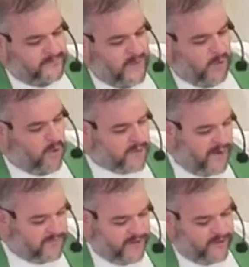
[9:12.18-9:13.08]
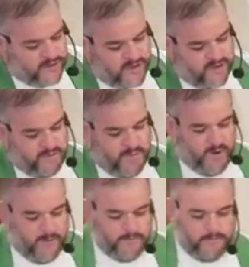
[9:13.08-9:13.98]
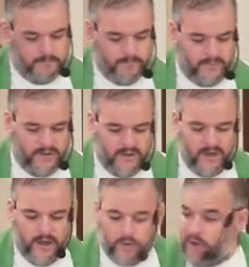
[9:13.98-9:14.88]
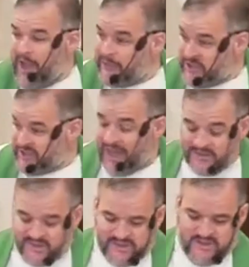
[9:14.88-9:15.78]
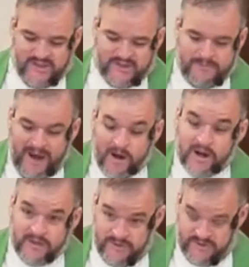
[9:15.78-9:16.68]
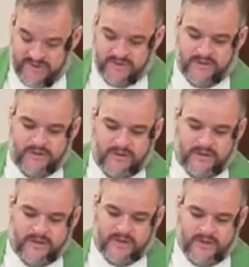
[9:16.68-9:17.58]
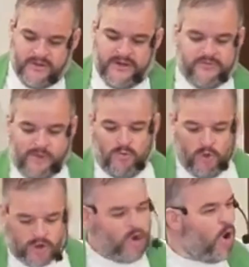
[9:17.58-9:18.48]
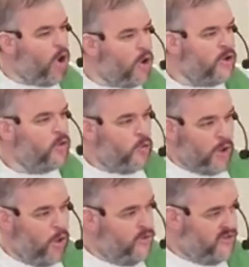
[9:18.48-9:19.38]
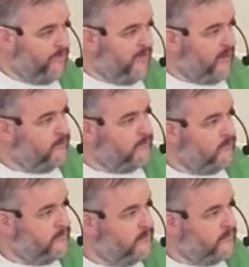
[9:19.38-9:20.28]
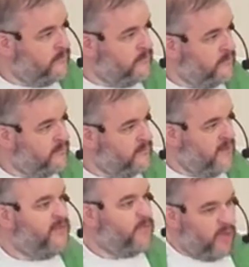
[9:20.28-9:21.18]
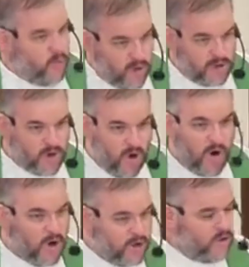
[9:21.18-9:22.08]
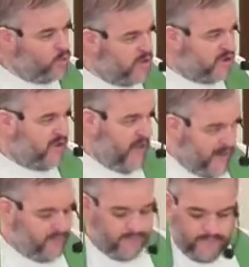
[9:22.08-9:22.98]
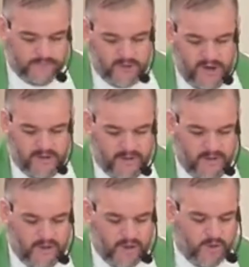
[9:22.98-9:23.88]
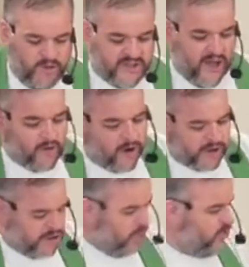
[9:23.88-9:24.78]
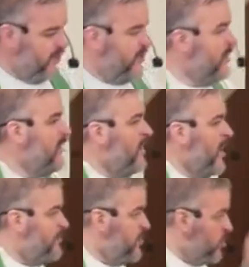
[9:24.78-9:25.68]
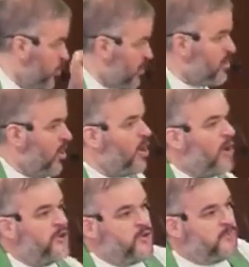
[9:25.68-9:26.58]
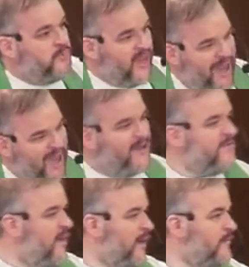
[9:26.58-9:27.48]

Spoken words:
I work my fingers to the bone. And we have a sense as Americans that if we work hard, we're owed something. That if we work hard, we should get it, right? We tell our children, if you work hard, you can be anything